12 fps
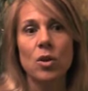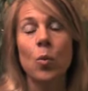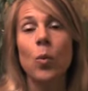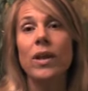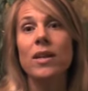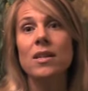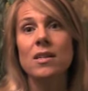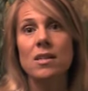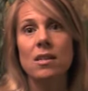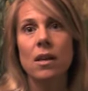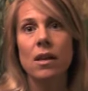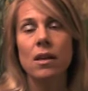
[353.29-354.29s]

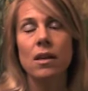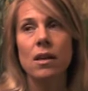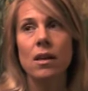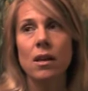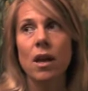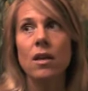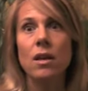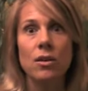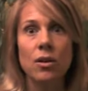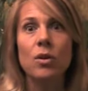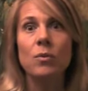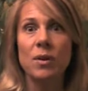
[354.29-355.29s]
witness another
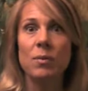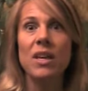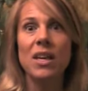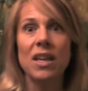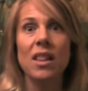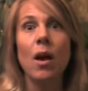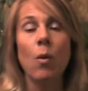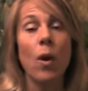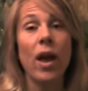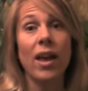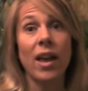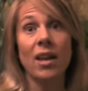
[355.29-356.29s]
human being in that
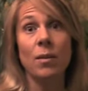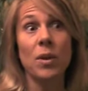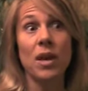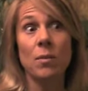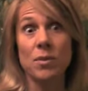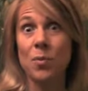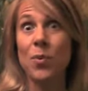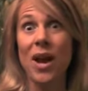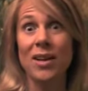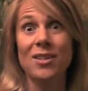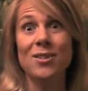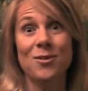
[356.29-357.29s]
way, and it becomes a
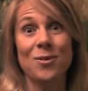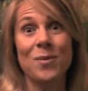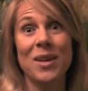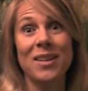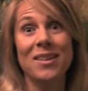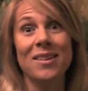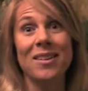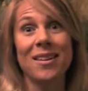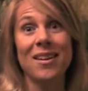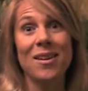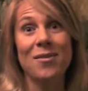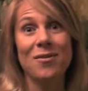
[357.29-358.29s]
practice for me
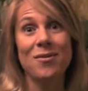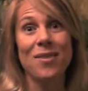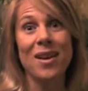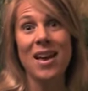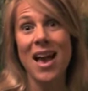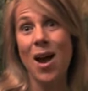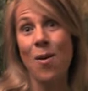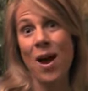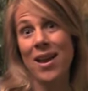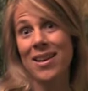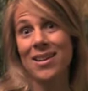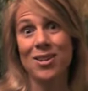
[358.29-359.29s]
of how I
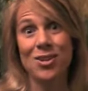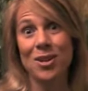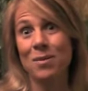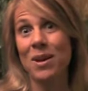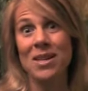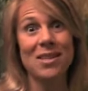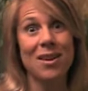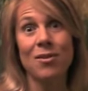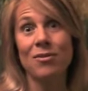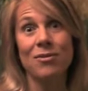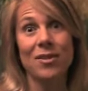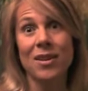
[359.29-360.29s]
condition
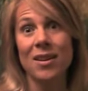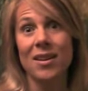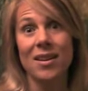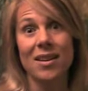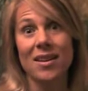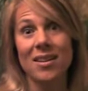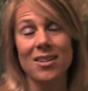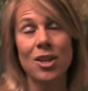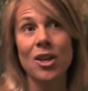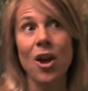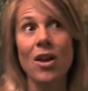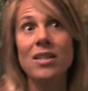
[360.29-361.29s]
myself to
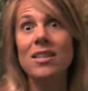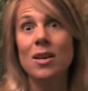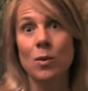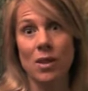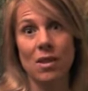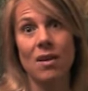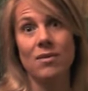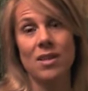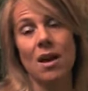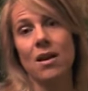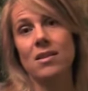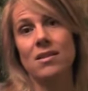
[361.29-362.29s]
not see with love's
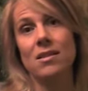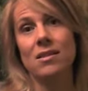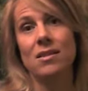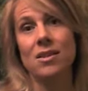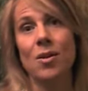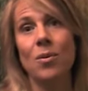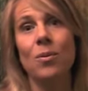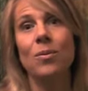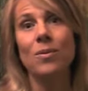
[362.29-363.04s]
eyes. So